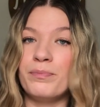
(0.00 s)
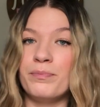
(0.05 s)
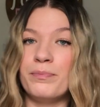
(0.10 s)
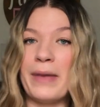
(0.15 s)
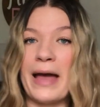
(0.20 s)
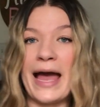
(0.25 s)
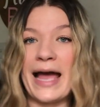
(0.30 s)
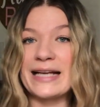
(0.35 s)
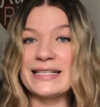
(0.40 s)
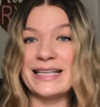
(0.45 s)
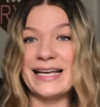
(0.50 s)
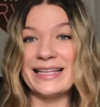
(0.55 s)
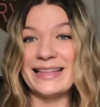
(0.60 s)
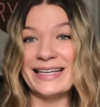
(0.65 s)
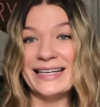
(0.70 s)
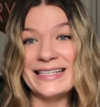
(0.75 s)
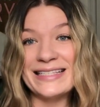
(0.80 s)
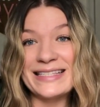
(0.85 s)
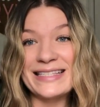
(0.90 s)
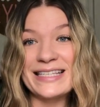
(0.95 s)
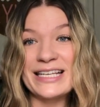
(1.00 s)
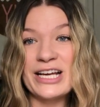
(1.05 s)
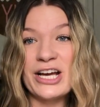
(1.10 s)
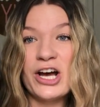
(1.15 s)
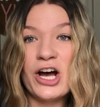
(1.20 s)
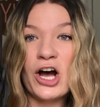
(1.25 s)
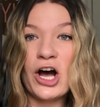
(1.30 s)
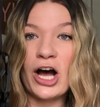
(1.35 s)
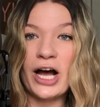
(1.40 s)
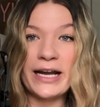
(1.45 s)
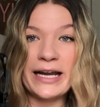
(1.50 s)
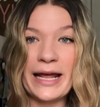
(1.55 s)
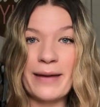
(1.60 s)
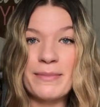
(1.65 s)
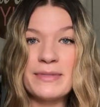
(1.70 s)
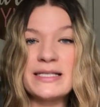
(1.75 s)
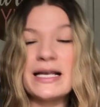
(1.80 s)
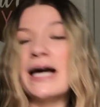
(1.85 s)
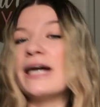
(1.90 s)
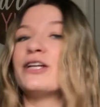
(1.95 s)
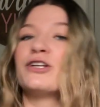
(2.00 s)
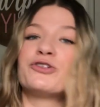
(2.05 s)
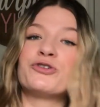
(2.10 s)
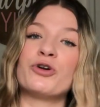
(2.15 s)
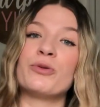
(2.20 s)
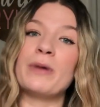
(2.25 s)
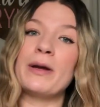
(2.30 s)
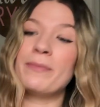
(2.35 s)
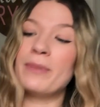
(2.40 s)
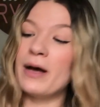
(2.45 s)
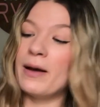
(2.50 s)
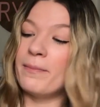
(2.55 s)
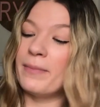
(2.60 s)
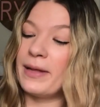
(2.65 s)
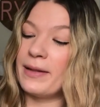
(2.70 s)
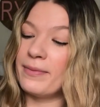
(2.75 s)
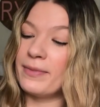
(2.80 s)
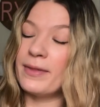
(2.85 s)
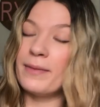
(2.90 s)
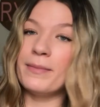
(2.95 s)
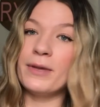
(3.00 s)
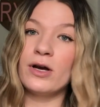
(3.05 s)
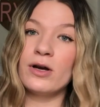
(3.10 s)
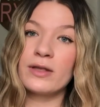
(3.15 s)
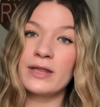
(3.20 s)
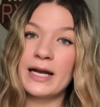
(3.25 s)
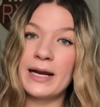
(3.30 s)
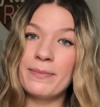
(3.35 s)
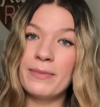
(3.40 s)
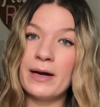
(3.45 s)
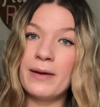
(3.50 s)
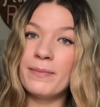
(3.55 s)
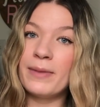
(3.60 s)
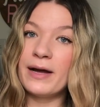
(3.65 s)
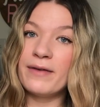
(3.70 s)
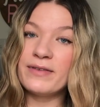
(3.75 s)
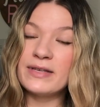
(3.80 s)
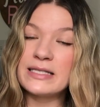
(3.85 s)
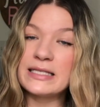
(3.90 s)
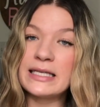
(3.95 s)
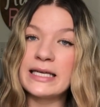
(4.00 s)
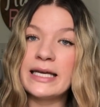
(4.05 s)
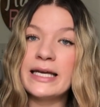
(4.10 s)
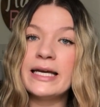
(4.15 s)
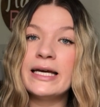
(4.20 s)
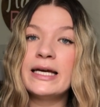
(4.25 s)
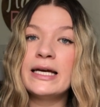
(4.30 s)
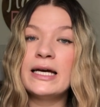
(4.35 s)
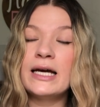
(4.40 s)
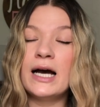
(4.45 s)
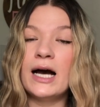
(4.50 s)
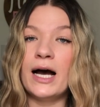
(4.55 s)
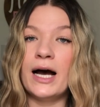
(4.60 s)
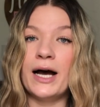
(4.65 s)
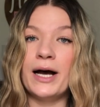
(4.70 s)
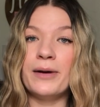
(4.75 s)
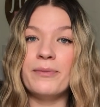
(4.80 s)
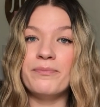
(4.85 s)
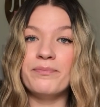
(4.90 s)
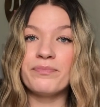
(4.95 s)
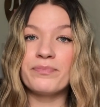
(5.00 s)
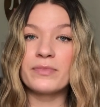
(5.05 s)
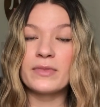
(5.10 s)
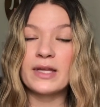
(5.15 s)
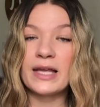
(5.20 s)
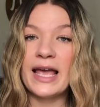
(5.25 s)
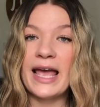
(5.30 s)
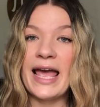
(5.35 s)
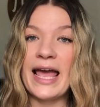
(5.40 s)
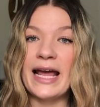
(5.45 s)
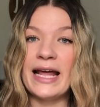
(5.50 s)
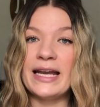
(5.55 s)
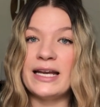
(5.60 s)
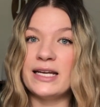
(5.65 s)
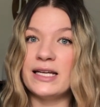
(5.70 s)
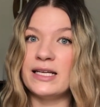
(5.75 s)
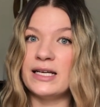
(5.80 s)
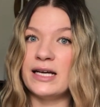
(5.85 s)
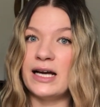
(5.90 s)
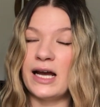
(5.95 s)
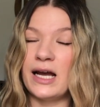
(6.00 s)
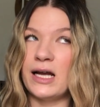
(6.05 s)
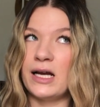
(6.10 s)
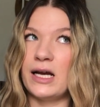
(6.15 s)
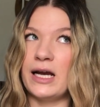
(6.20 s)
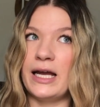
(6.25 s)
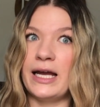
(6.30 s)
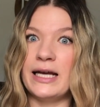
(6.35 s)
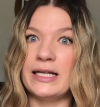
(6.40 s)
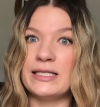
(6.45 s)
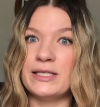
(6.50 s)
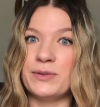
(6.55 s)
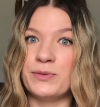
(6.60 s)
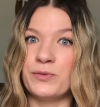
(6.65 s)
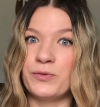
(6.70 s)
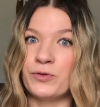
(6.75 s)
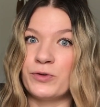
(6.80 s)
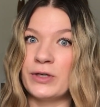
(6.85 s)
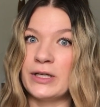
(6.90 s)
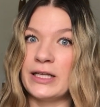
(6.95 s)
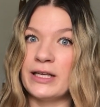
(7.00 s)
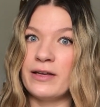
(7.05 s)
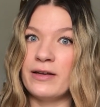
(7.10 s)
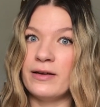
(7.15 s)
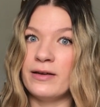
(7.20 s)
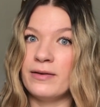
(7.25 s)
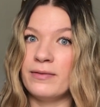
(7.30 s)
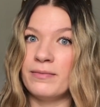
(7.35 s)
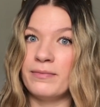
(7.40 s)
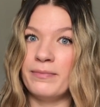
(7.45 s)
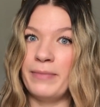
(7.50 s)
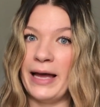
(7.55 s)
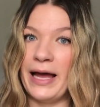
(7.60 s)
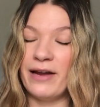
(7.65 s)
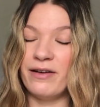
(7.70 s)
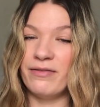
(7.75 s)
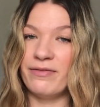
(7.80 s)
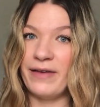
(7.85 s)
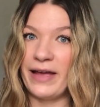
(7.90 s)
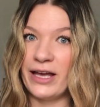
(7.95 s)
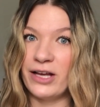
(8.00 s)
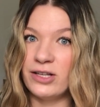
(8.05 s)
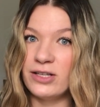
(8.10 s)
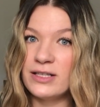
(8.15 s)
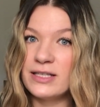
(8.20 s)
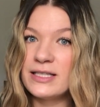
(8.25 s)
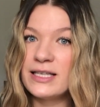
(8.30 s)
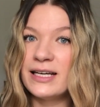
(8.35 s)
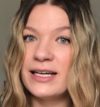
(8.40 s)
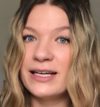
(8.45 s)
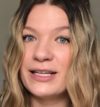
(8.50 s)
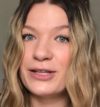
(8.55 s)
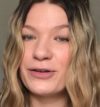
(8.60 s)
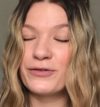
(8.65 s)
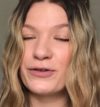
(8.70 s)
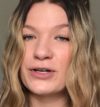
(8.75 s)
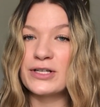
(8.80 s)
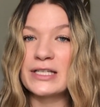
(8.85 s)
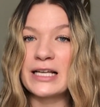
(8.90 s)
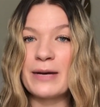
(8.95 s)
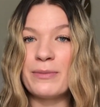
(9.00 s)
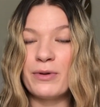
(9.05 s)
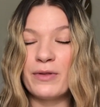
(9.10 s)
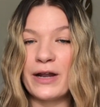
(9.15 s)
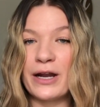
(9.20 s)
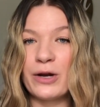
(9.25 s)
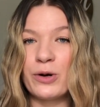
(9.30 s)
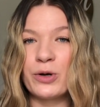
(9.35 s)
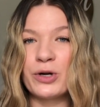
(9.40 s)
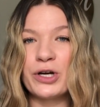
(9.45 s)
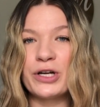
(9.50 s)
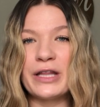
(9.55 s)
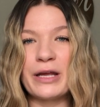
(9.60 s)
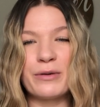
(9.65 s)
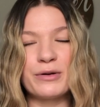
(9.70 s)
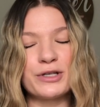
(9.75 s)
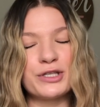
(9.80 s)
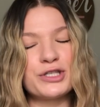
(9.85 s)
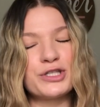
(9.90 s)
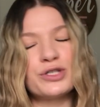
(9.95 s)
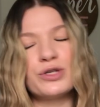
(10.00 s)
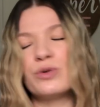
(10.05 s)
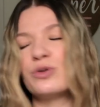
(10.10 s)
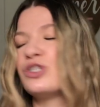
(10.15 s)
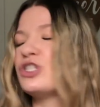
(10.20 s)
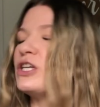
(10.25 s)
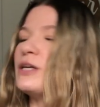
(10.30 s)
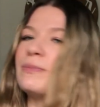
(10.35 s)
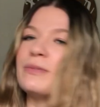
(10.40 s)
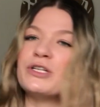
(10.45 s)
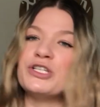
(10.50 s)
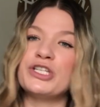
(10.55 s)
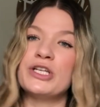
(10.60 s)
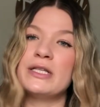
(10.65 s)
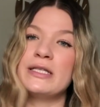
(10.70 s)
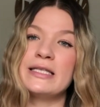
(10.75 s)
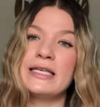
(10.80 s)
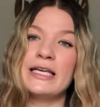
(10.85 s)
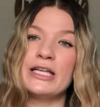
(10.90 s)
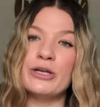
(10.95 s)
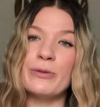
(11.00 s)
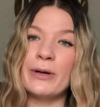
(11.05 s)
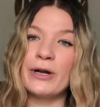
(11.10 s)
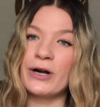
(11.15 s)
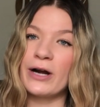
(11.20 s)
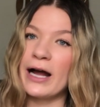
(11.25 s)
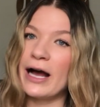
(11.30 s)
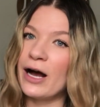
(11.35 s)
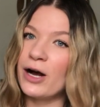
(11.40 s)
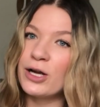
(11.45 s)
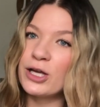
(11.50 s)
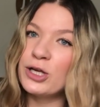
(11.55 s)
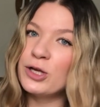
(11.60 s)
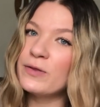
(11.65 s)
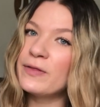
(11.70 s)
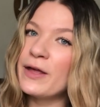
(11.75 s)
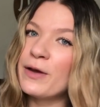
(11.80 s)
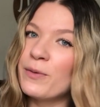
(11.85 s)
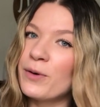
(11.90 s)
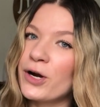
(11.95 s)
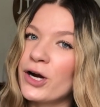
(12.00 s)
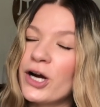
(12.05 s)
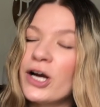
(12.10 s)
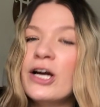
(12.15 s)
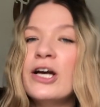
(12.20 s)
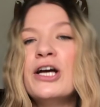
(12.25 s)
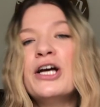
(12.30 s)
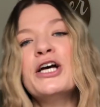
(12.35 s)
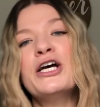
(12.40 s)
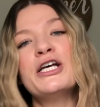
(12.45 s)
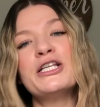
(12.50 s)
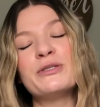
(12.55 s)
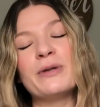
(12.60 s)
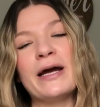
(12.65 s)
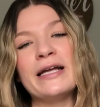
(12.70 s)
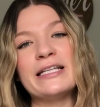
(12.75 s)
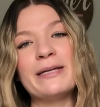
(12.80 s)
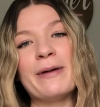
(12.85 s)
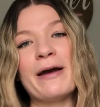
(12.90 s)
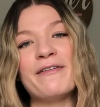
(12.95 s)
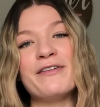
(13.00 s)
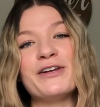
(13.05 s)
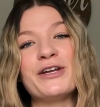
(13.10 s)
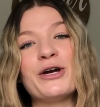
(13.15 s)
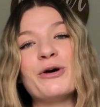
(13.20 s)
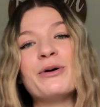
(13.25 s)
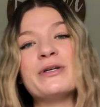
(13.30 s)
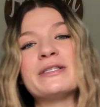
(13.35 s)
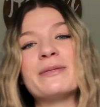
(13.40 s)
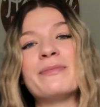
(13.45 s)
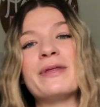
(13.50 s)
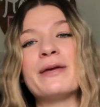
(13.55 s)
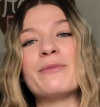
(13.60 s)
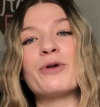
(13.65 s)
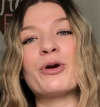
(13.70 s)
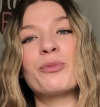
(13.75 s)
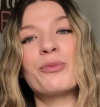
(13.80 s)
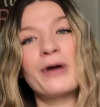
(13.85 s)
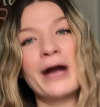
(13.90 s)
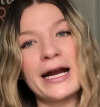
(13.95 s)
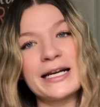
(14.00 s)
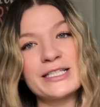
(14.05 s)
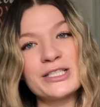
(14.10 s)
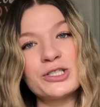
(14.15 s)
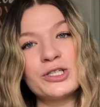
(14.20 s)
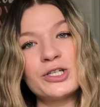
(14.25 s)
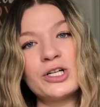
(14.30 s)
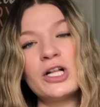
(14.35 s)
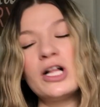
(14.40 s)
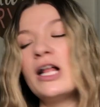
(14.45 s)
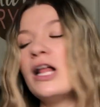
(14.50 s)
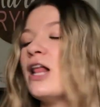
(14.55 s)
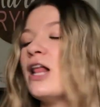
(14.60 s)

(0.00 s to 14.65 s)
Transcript: bags like this on Amazon to store my pump and the milk that I pump, obviously. And I had some really bad fails the first couple that I ordered. They were just so cheap and chintzy, no matter how cute they were. So I ended up having to go with something more practical.